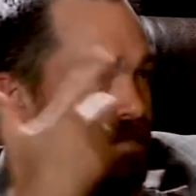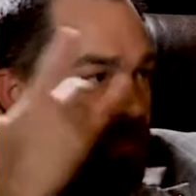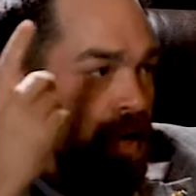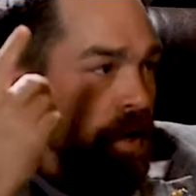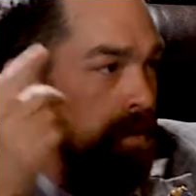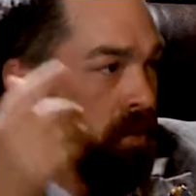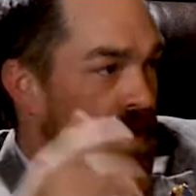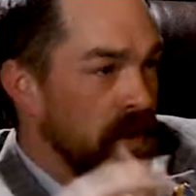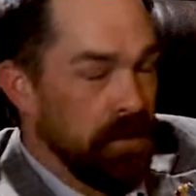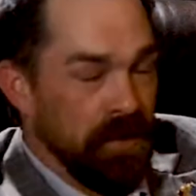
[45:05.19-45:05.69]

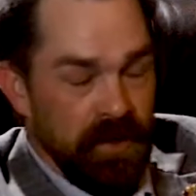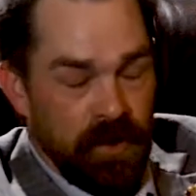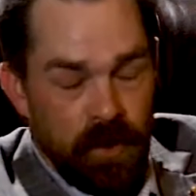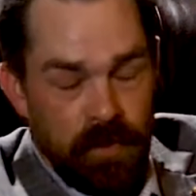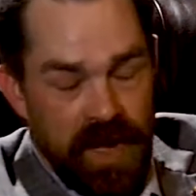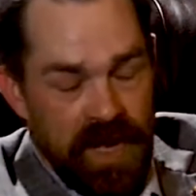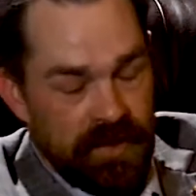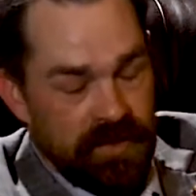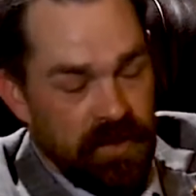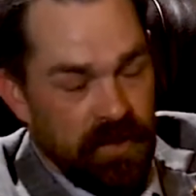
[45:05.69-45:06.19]
I'll be able to go
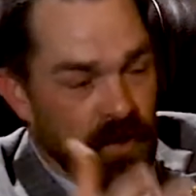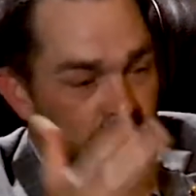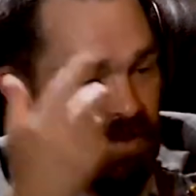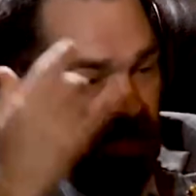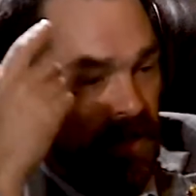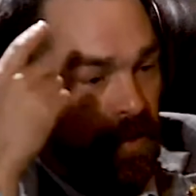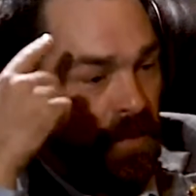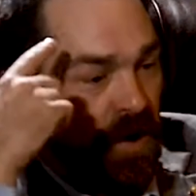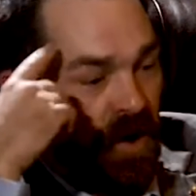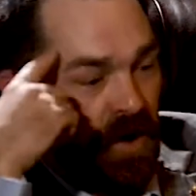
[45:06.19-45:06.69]
back to the
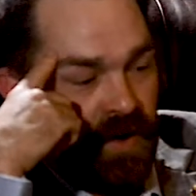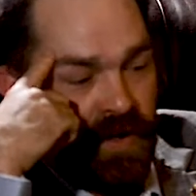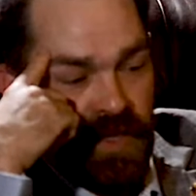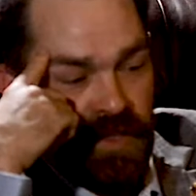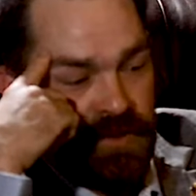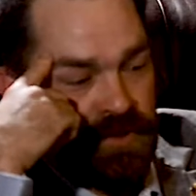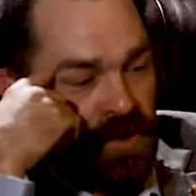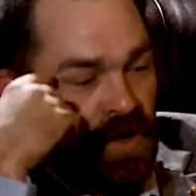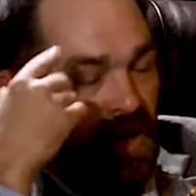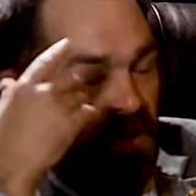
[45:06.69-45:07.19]
hotel bar and
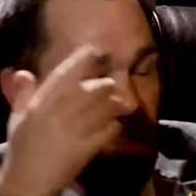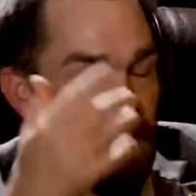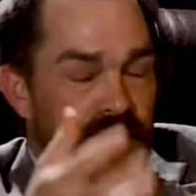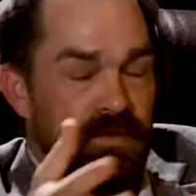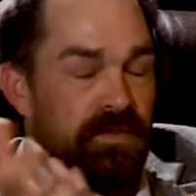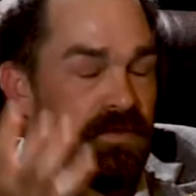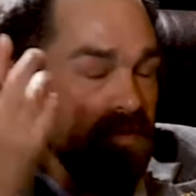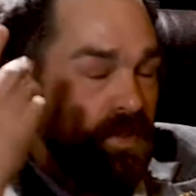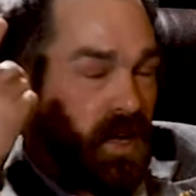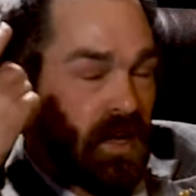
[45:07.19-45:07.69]
get drunk,
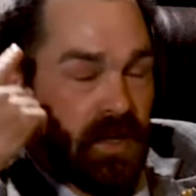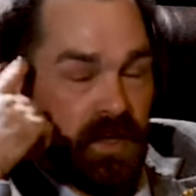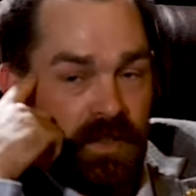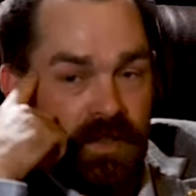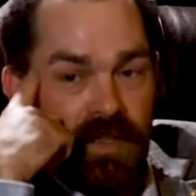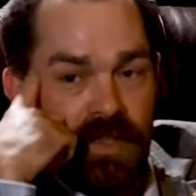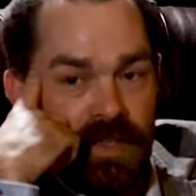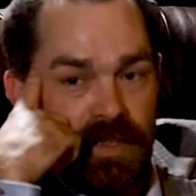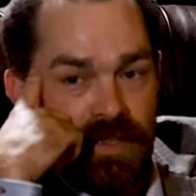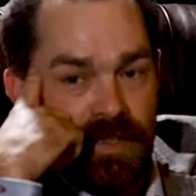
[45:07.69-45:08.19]
and I can
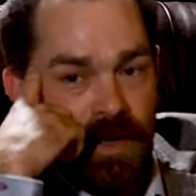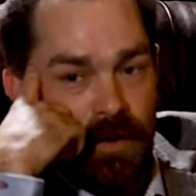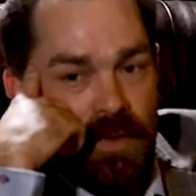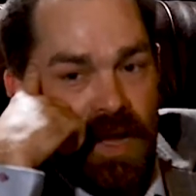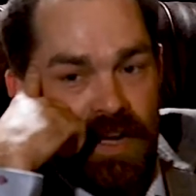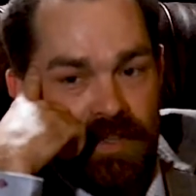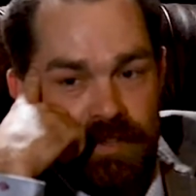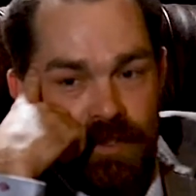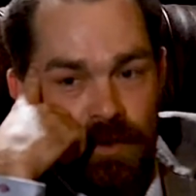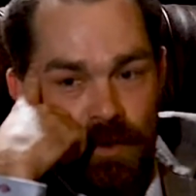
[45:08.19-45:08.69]
come
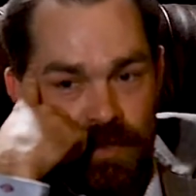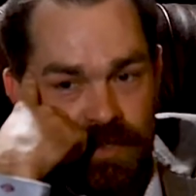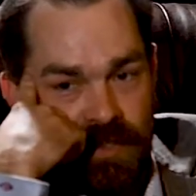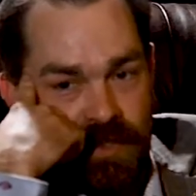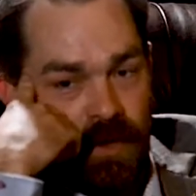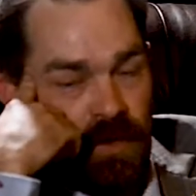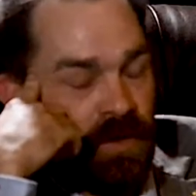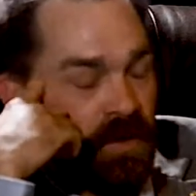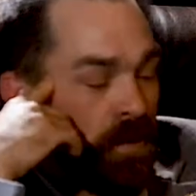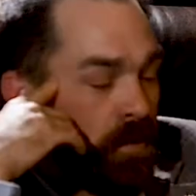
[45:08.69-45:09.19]
back to North
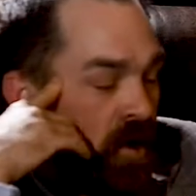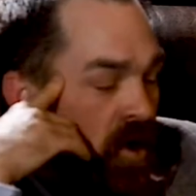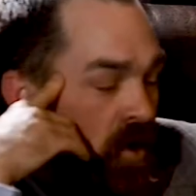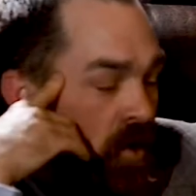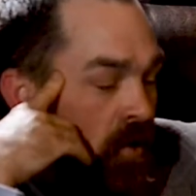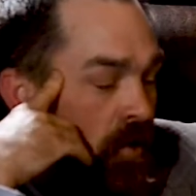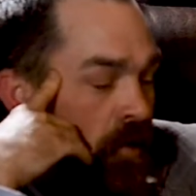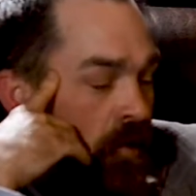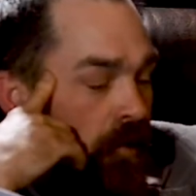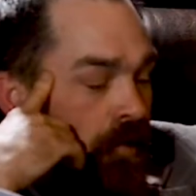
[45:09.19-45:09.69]
Dakota
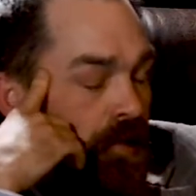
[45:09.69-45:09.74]
tomorrow.